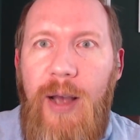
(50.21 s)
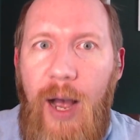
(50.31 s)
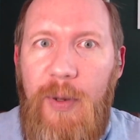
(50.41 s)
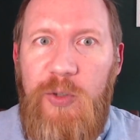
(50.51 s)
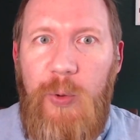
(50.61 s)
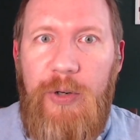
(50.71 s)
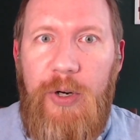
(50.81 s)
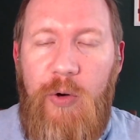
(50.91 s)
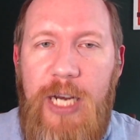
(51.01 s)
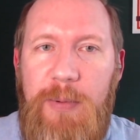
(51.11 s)
I'm on Twitter
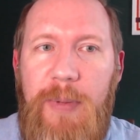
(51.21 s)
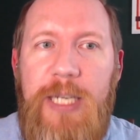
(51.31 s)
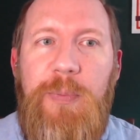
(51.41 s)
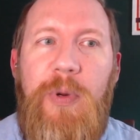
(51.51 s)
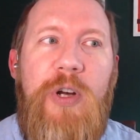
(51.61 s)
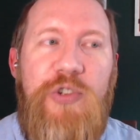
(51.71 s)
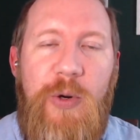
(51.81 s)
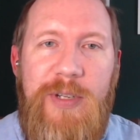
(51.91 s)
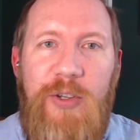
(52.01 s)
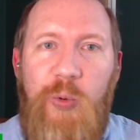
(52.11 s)
at Crosby Baseball,
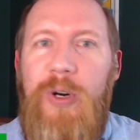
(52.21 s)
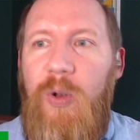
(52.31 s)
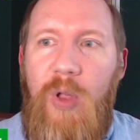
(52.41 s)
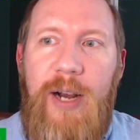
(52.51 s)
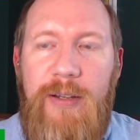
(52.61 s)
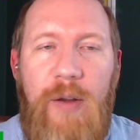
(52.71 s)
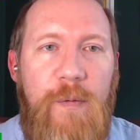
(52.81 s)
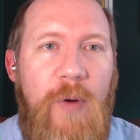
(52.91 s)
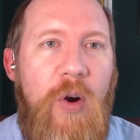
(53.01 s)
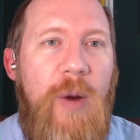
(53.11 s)
shows on Twitter at Locked On
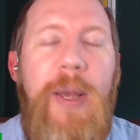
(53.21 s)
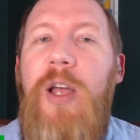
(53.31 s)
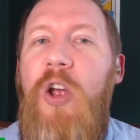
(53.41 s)
Farm.